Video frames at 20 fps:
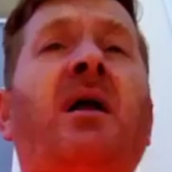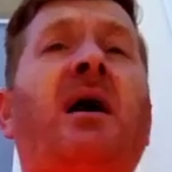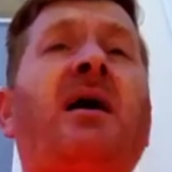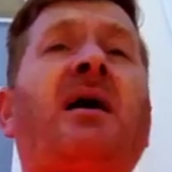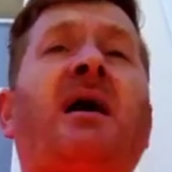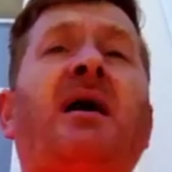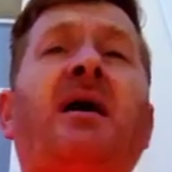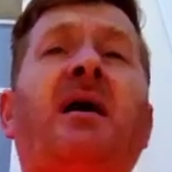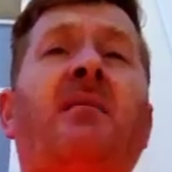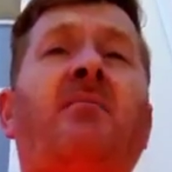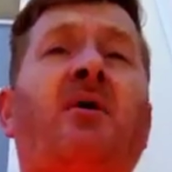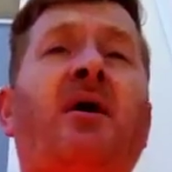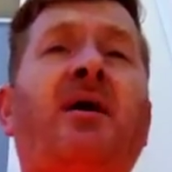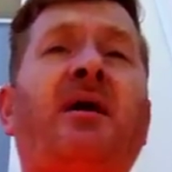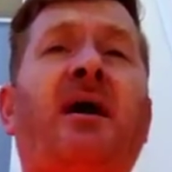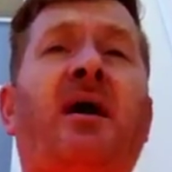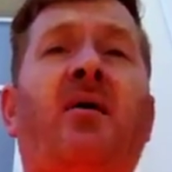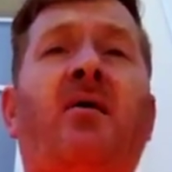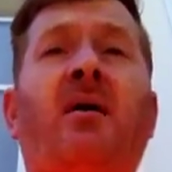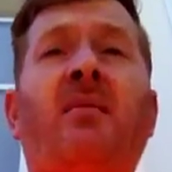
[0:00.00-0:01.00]
like I am right
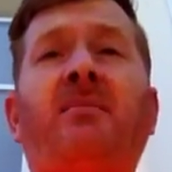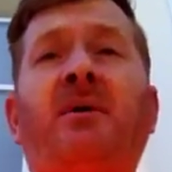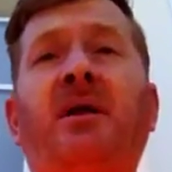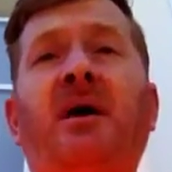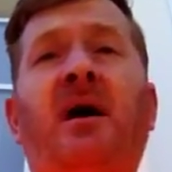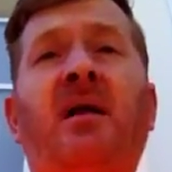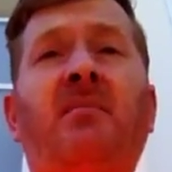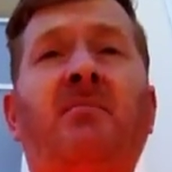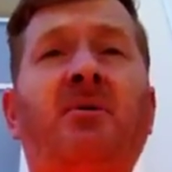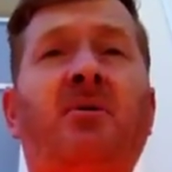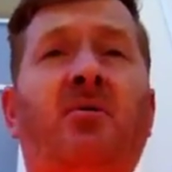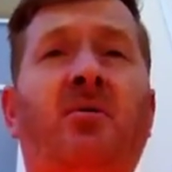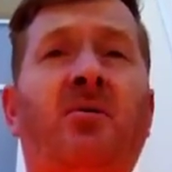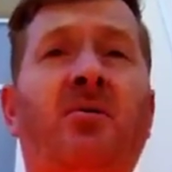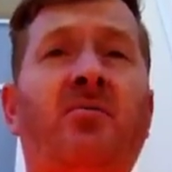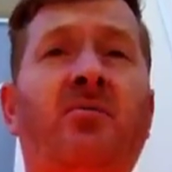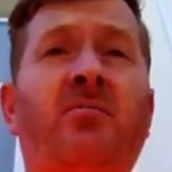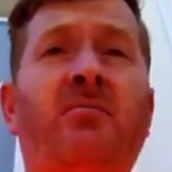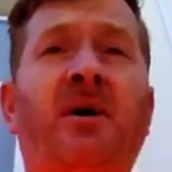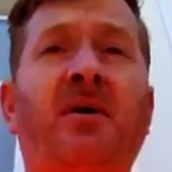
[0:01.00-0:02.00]
now, I'm in
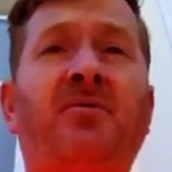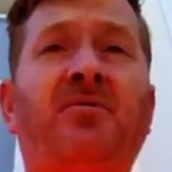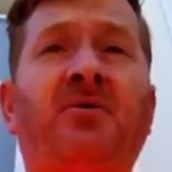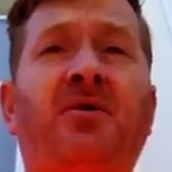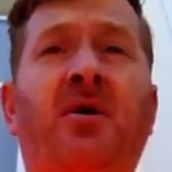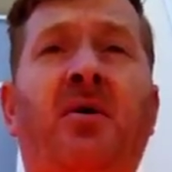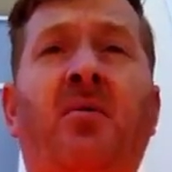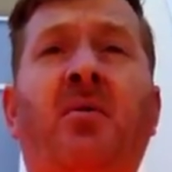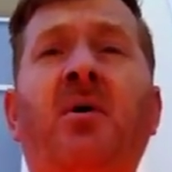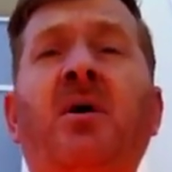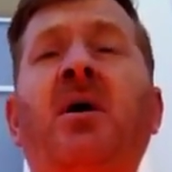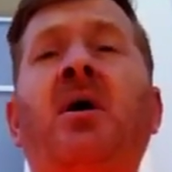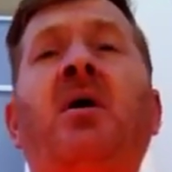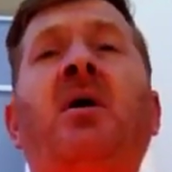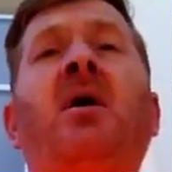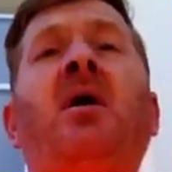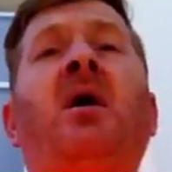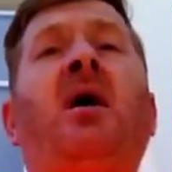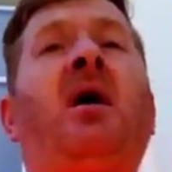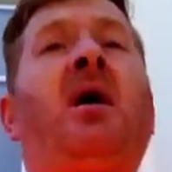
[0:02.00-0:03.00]
Alamogordo, New Mexico,
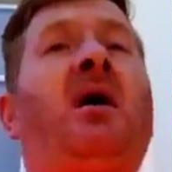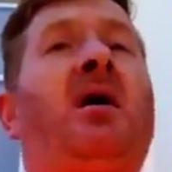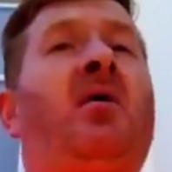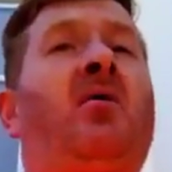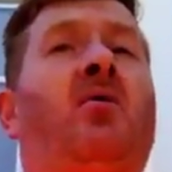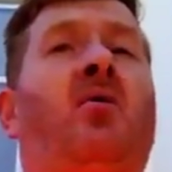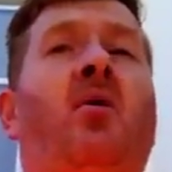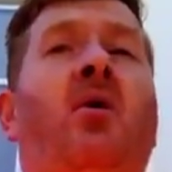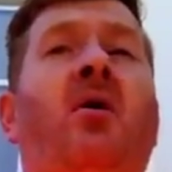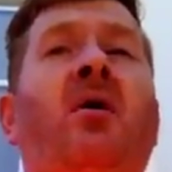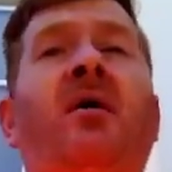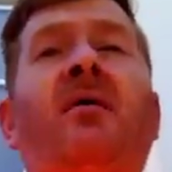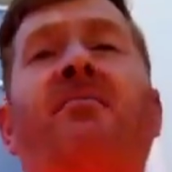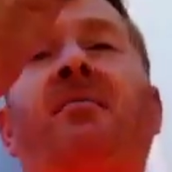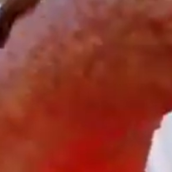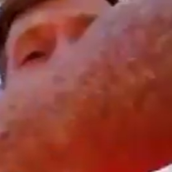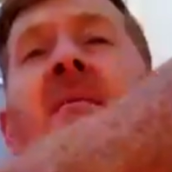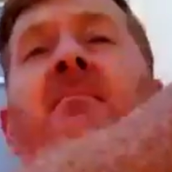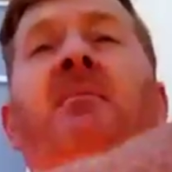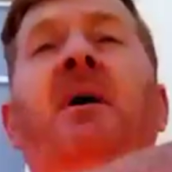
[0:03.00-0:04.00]
or
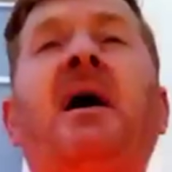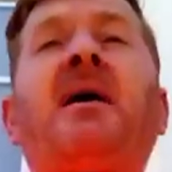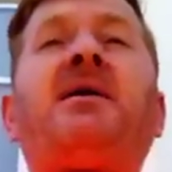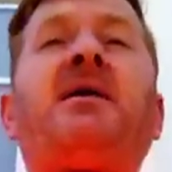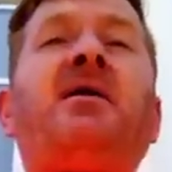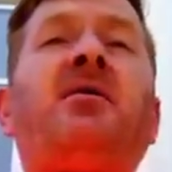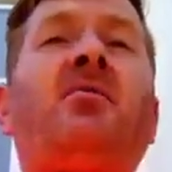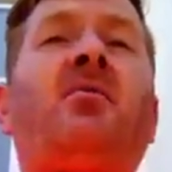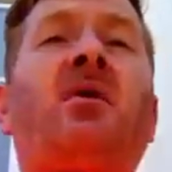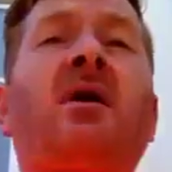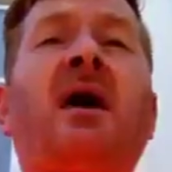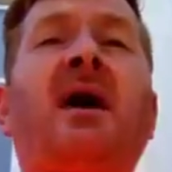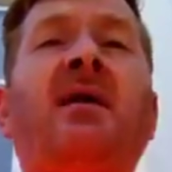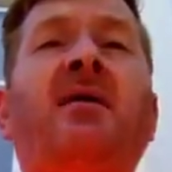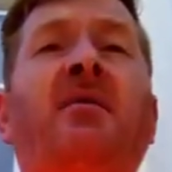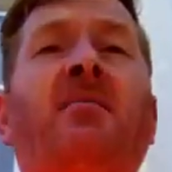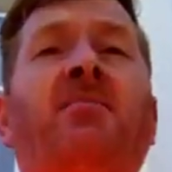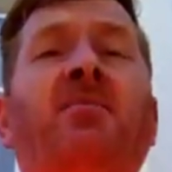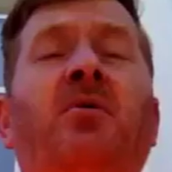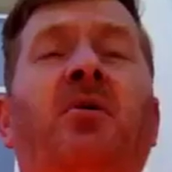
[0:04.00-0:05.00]
if I'm back in
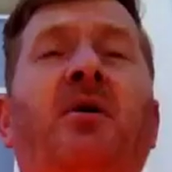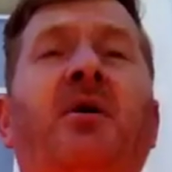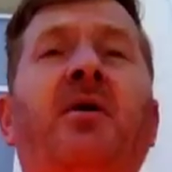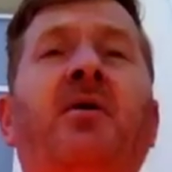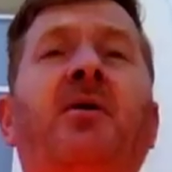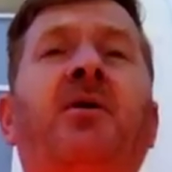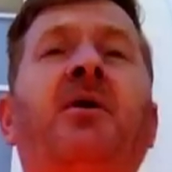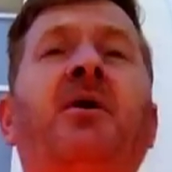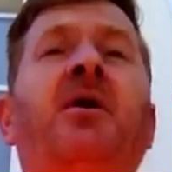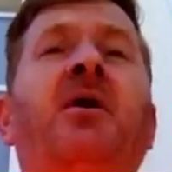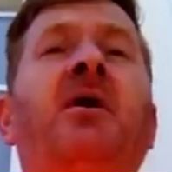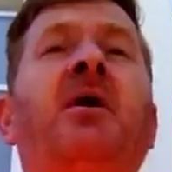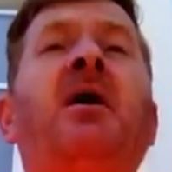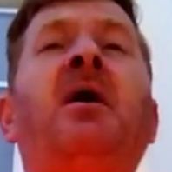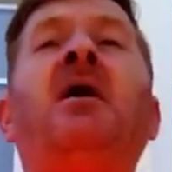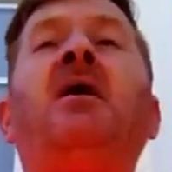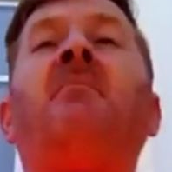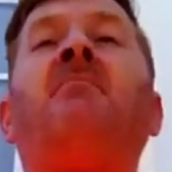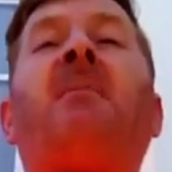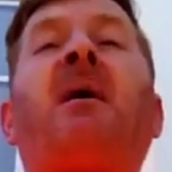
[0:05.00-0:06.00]
Orlando, Florida,
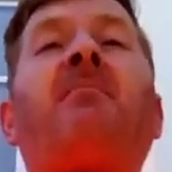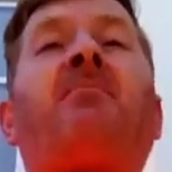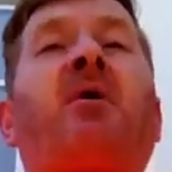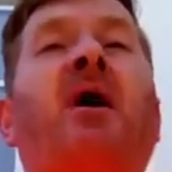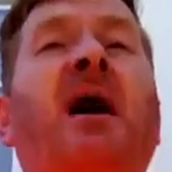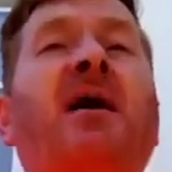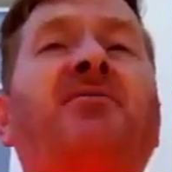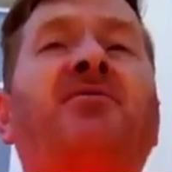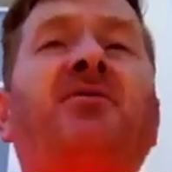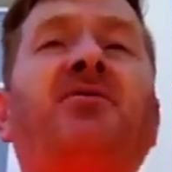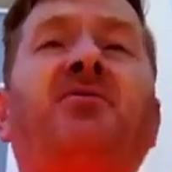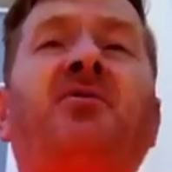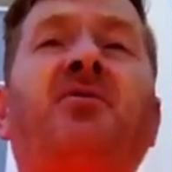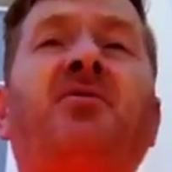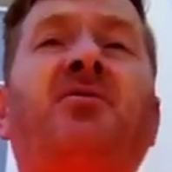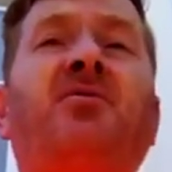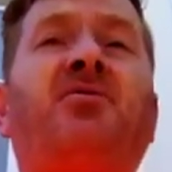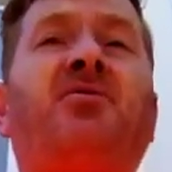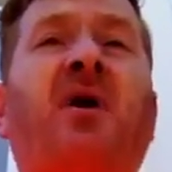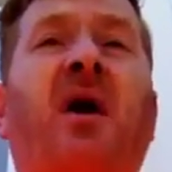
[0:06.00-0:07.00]
my prices
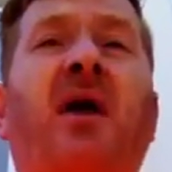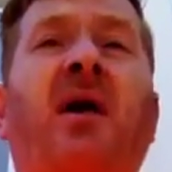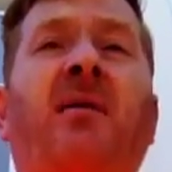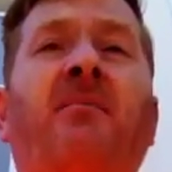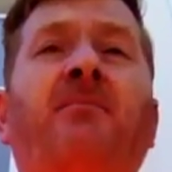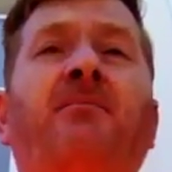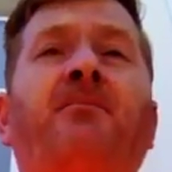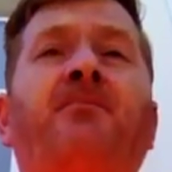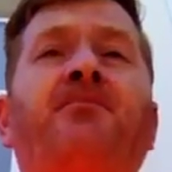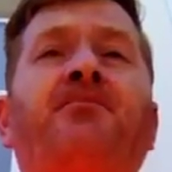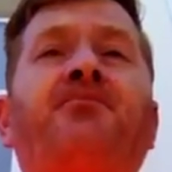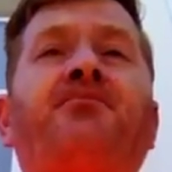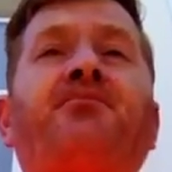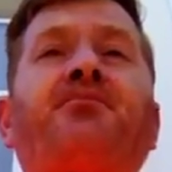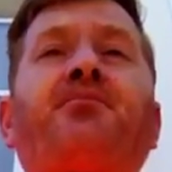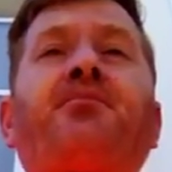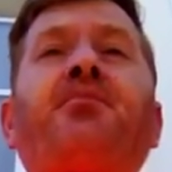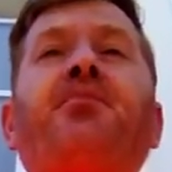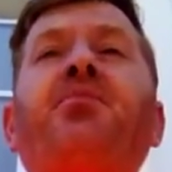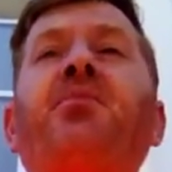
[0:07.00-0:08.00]
are the same.
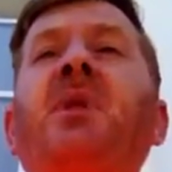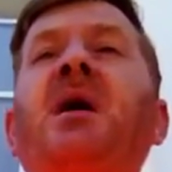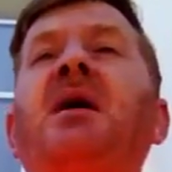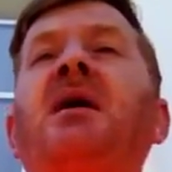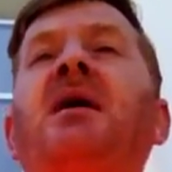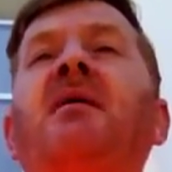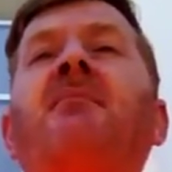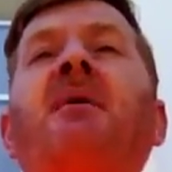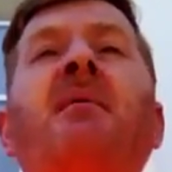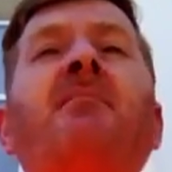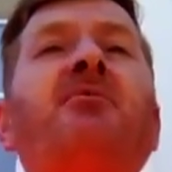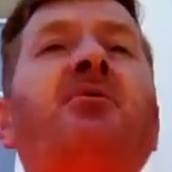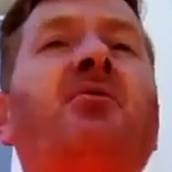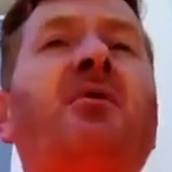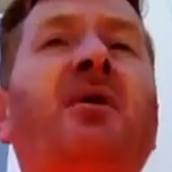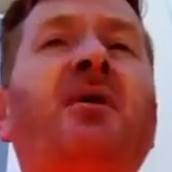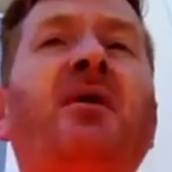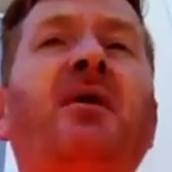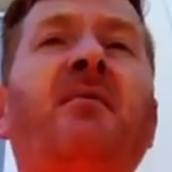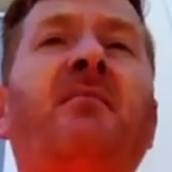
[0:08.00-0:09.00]
If I'm
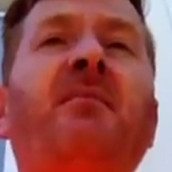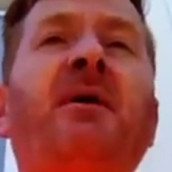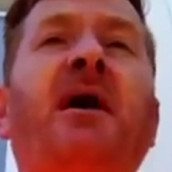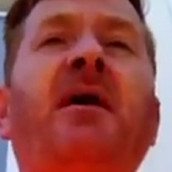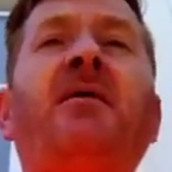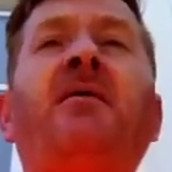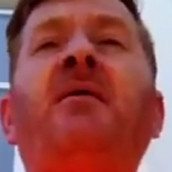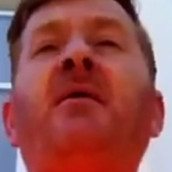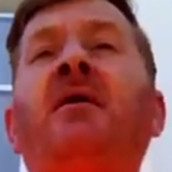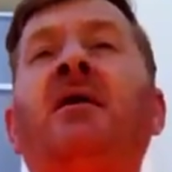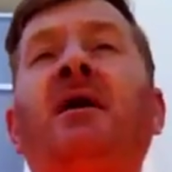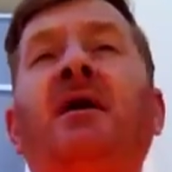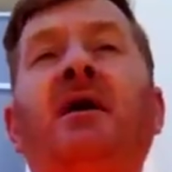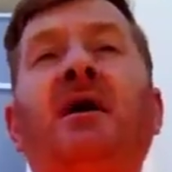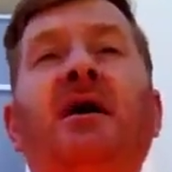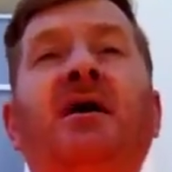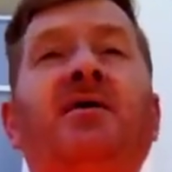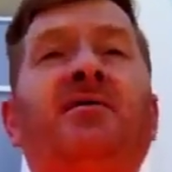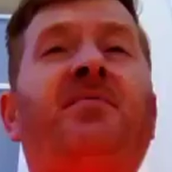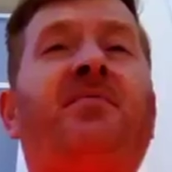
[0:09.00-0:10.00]
doing an event,
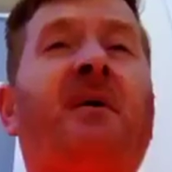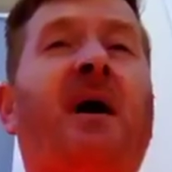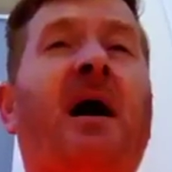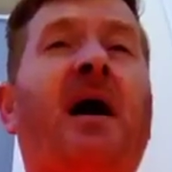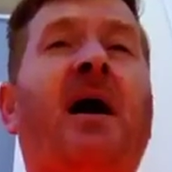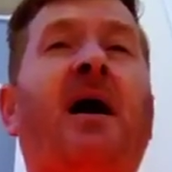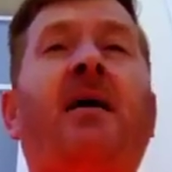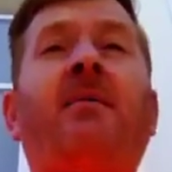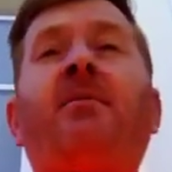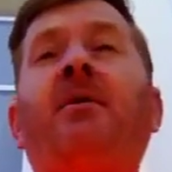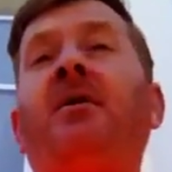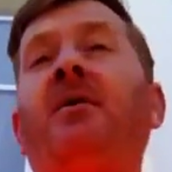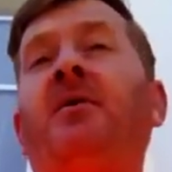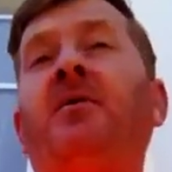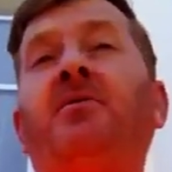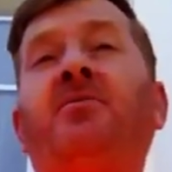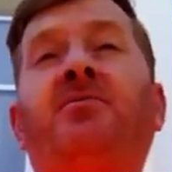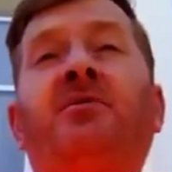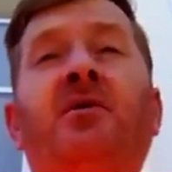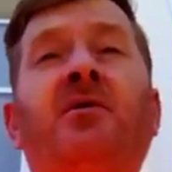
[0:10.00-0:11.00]
it's $5
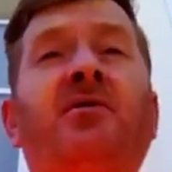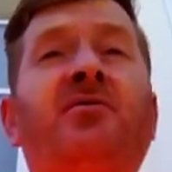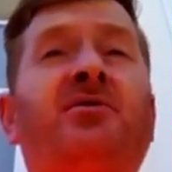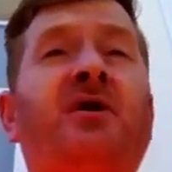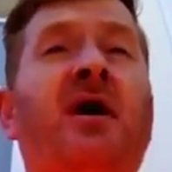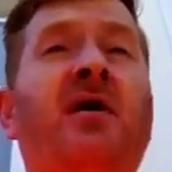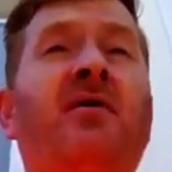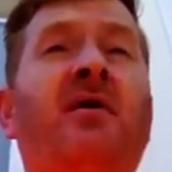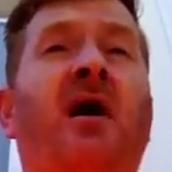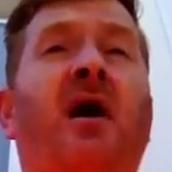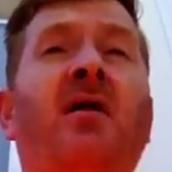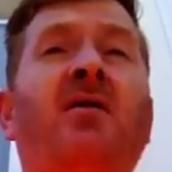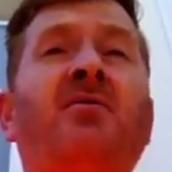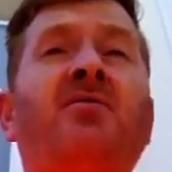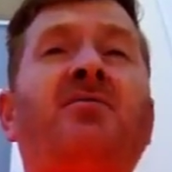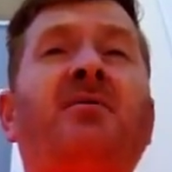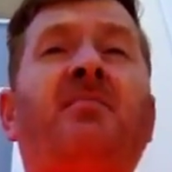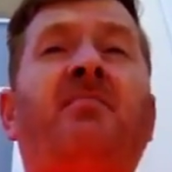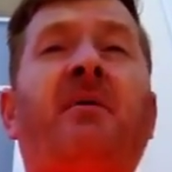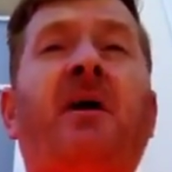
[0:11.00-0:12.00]
to
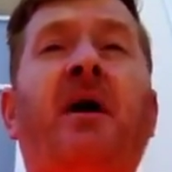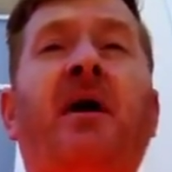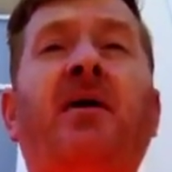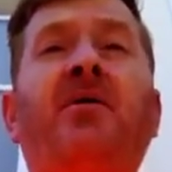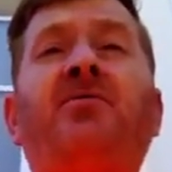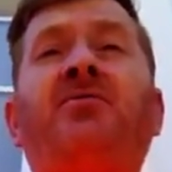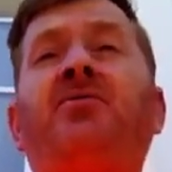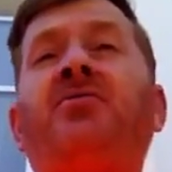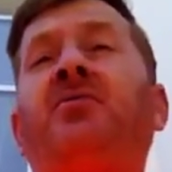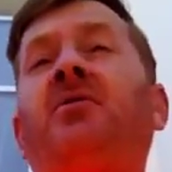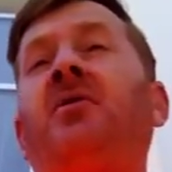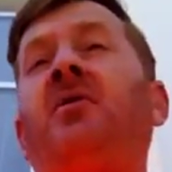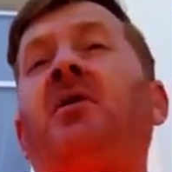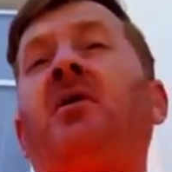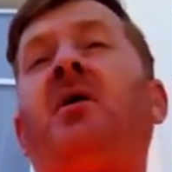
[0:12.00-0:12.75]
$10 a face.